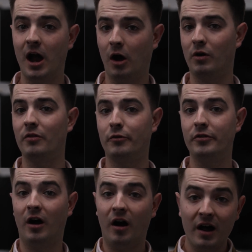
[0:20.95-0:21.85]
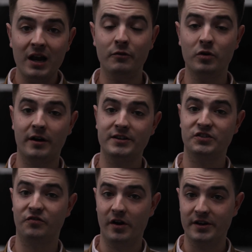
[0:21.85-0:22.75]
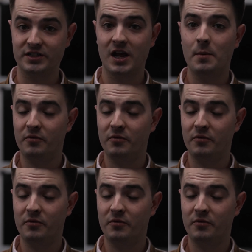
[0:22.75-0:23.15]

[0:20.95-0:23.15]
I'll run through the high-level guidance first